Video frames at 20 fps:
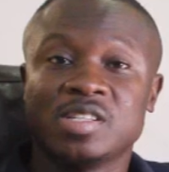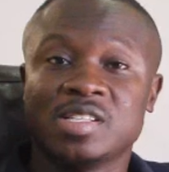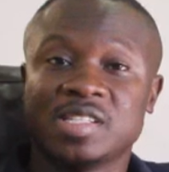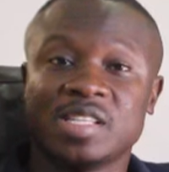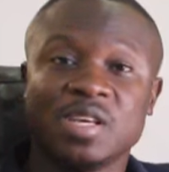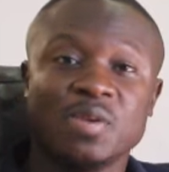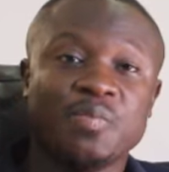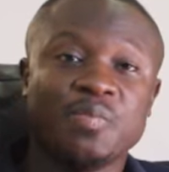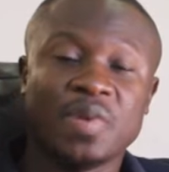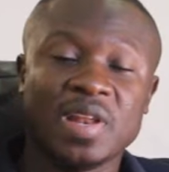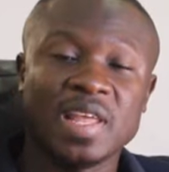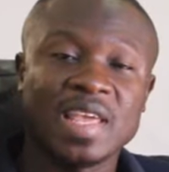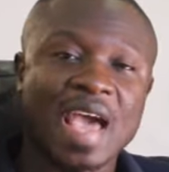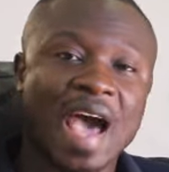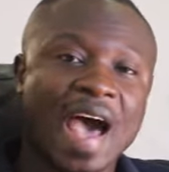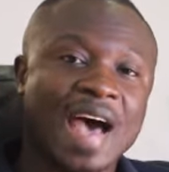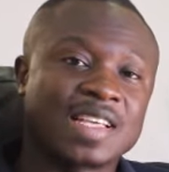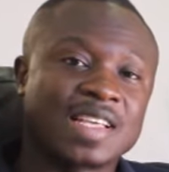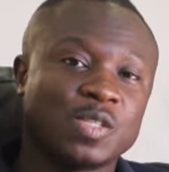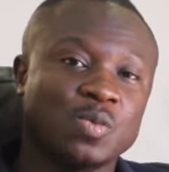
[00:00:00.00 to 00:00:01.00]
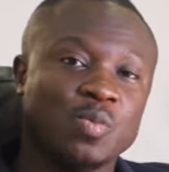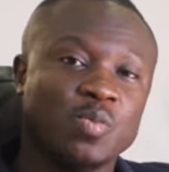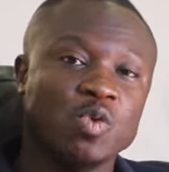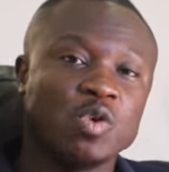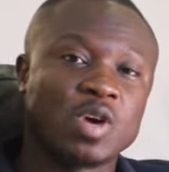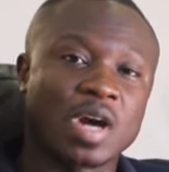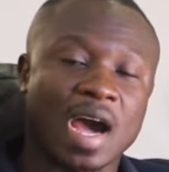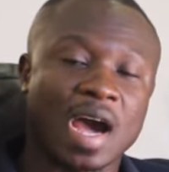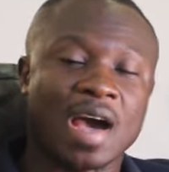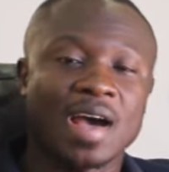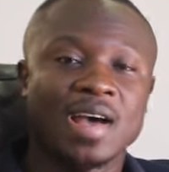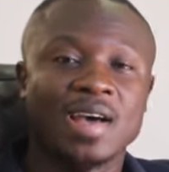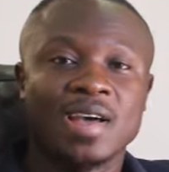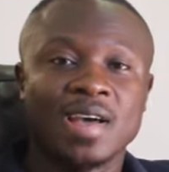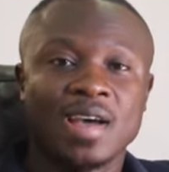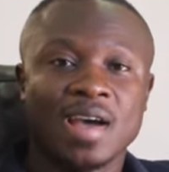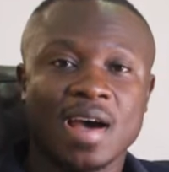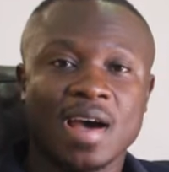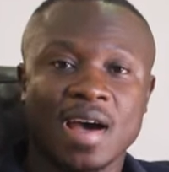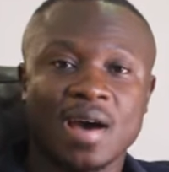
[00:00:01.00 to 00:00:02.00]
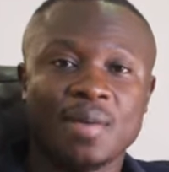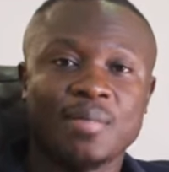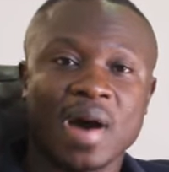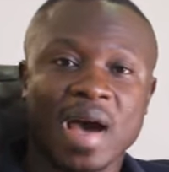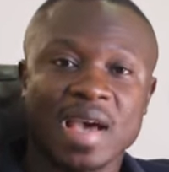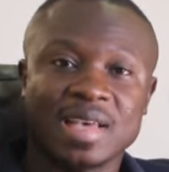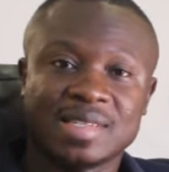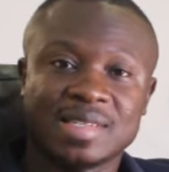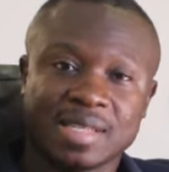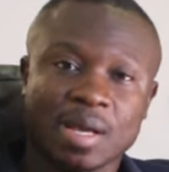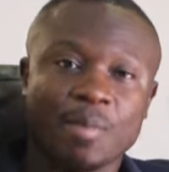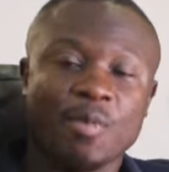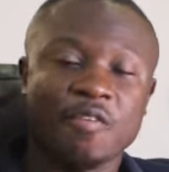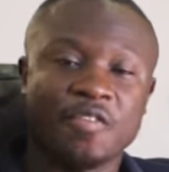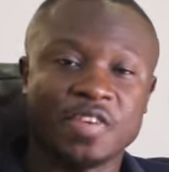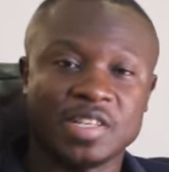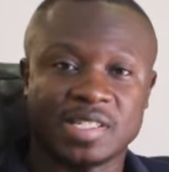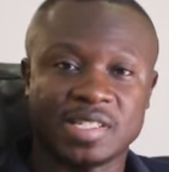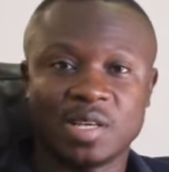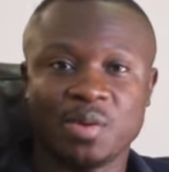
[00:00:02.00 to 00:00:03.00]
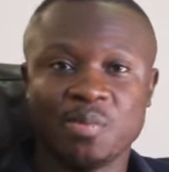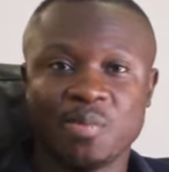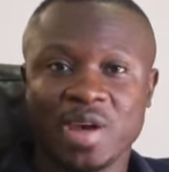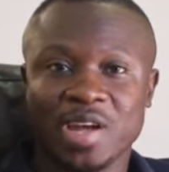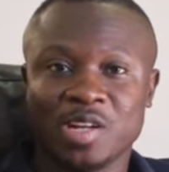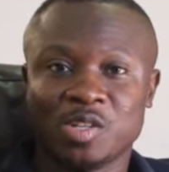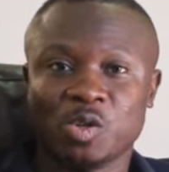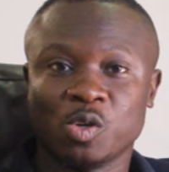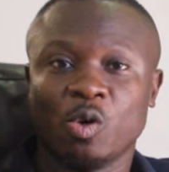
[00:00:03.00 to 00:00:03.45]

simply as Buka by some of his teammates.